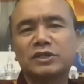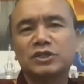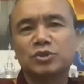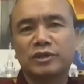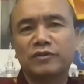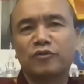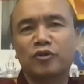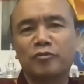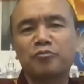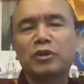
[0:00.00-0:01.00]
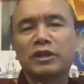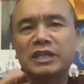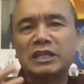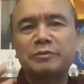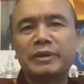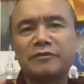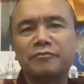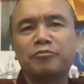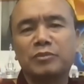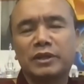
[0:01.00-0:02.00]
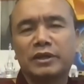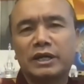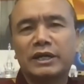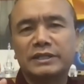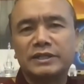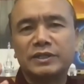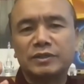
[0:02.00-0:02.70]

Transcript: So therefore, the Tibetan, the